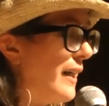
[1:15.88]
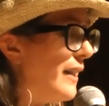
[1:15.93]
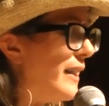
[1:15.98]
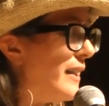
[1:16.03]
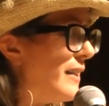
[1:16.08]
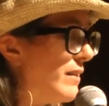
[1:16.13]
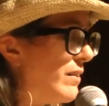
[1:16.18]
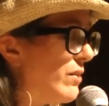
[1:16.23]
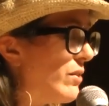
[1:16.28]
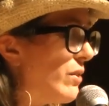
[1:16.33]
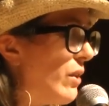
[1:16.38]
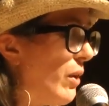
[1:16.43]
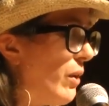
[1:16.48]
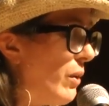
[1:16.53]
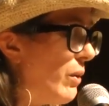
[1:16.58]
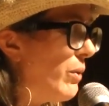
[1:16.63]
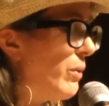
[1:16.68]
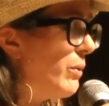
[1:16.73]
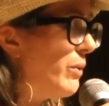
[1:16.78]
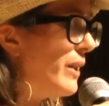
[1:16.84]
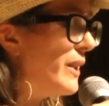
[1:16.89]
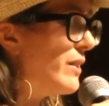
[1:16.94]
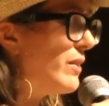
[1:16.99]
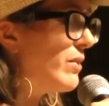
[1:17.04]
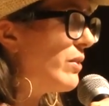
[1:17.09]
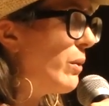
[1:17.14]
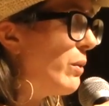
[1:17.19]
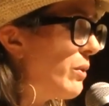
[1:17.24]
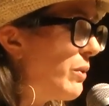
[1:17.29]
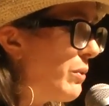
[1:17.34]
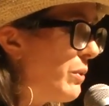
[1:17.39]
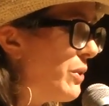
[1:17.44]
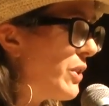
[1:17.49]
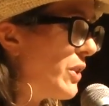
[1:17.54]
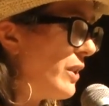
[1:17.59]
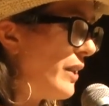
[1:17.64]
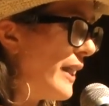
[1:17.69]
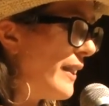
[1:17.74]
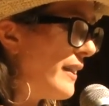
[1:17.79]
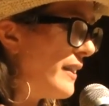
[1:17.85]
is so
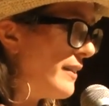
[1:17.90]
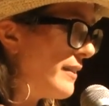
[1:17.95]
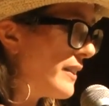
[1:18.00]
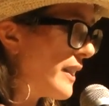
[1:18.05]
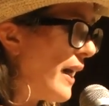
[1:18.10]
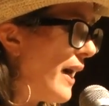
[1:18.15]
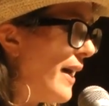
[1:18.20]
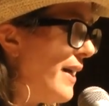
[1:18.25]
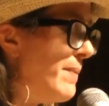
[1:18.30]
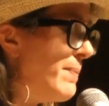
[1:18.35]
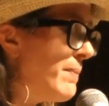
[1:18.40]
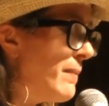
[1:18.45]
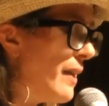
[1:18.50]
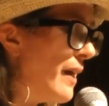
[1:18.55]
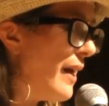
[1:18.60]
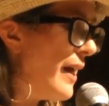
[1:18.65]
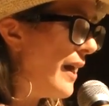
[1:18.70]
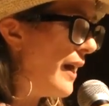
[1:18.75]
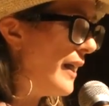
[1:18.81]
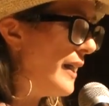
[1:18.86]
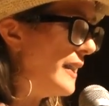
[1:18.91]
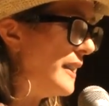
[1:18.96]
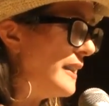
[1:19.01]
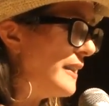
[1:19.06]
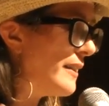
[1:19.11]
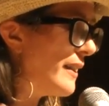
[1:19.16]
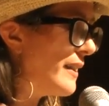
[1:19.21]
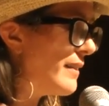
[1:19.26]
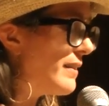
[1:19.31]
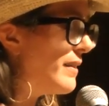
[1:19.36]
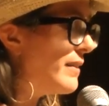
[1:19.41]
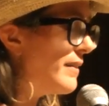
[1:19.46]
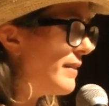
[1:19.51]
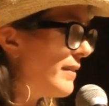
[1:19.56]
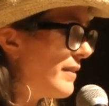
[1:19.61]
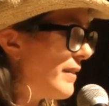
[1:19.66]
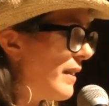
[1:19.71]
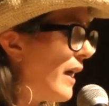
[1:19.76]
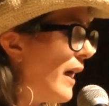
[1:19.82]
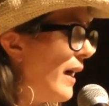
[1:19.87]
crucial at this time. And this
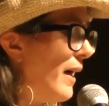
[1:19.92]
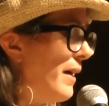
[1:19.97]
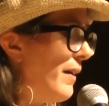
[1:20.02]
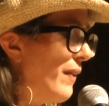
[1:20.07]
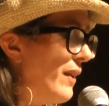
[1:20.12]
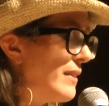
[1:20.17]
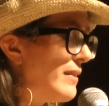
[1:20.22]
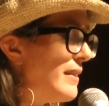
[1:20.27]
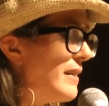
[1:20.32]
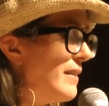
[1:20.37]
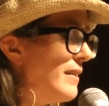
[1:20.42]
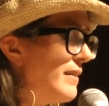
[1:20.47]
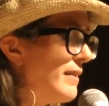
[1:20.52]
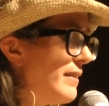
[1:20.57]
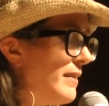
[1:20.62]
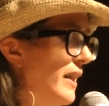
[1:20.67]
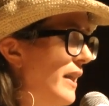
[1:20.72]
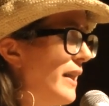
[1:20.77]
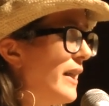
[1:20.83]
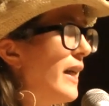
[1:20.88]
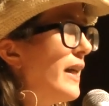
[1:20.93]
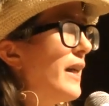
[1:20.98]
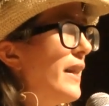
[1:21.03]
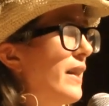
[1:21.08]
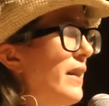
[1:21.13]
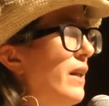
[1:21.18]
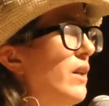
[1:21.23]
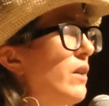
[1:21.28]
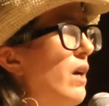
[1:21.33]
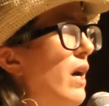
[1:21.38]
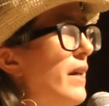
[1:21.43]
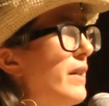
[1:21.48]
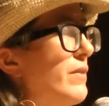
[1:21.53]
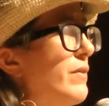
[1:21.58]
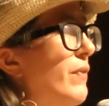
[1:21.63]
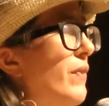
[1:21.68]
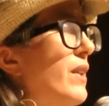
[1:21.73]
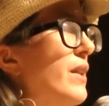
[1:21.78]
is a lot of